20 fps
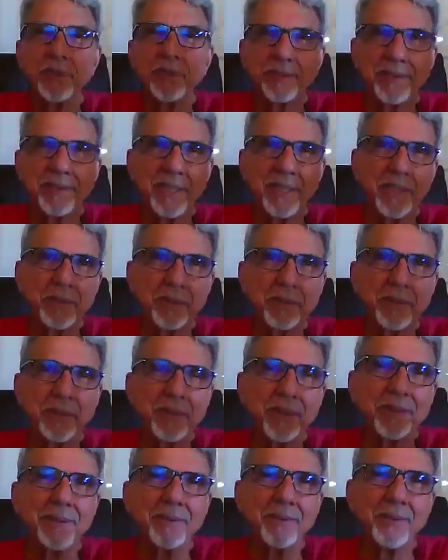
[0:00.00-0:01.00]
the
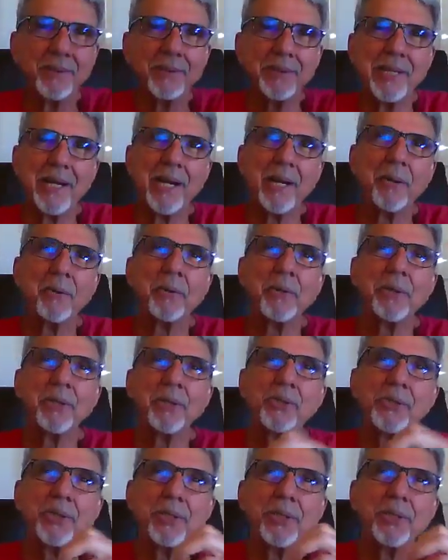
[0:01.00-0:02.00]
Sanskrit. And so now
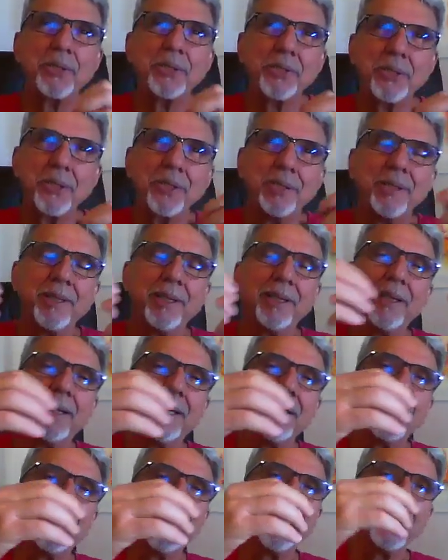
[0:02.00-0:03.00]
he's teaching
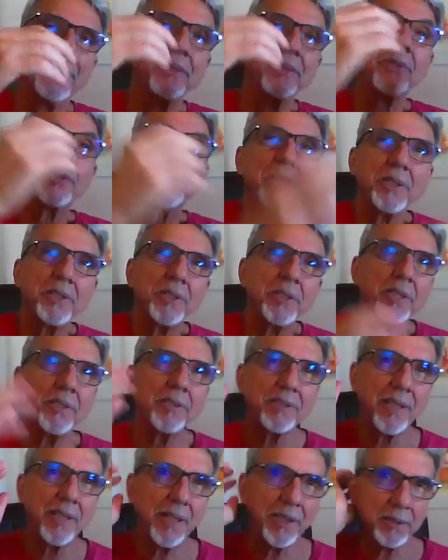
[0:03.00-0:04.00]

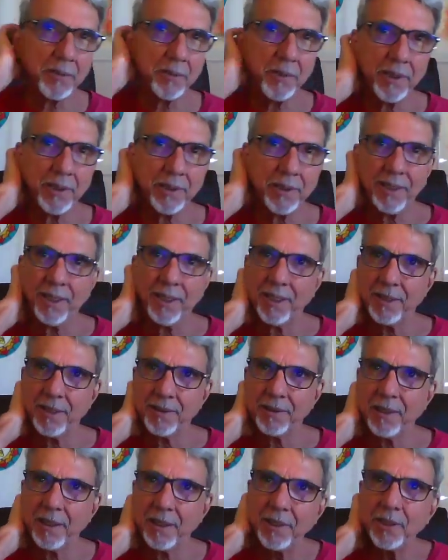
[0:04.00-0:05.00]
Sanskrit
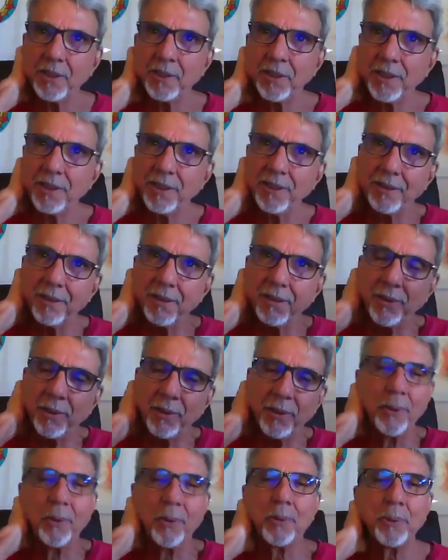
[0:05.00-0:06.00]
and leading
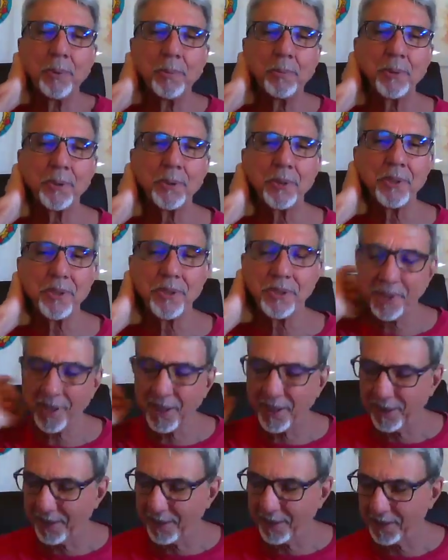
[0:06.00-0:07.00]
a group of this
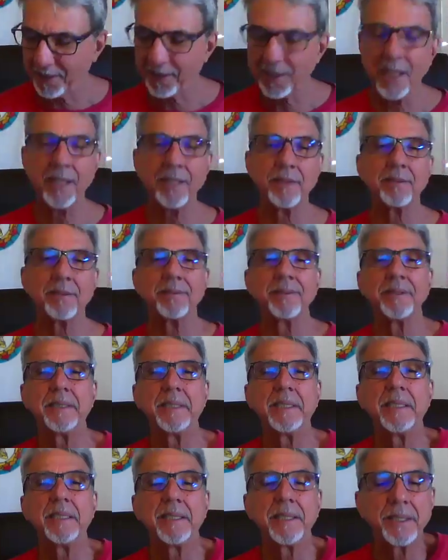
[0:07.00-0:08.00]
study,
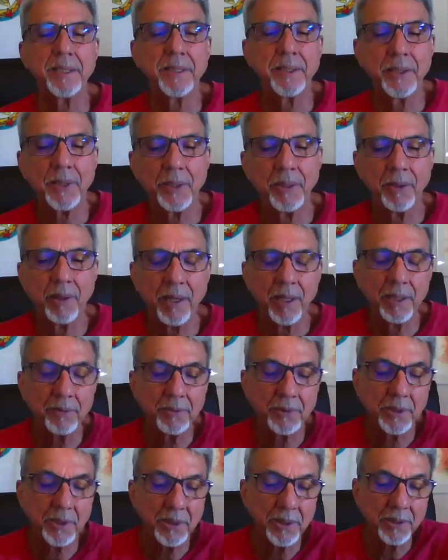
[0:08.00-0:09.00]

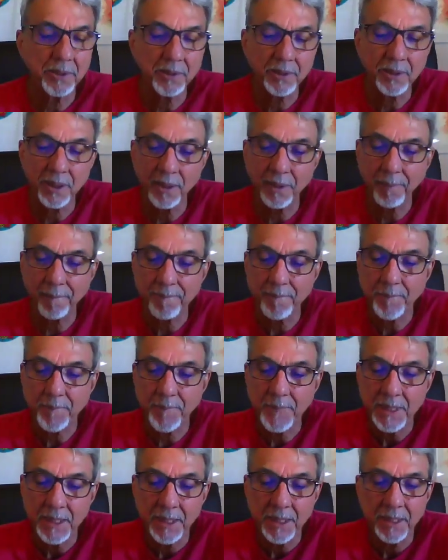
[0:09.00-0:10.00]
of this
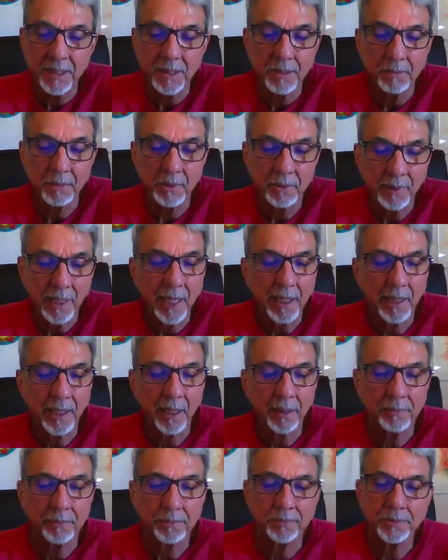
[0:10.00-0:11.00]

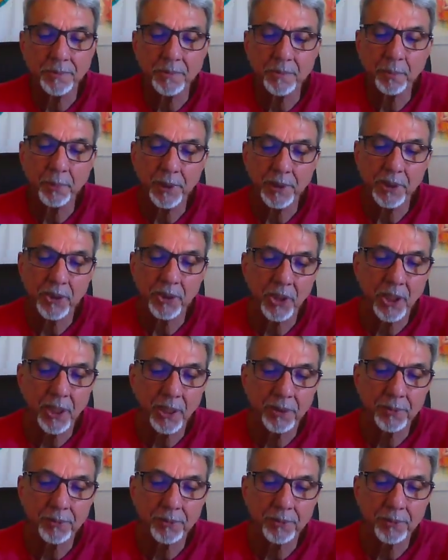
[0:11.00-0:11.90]
Mundaka Upanishad.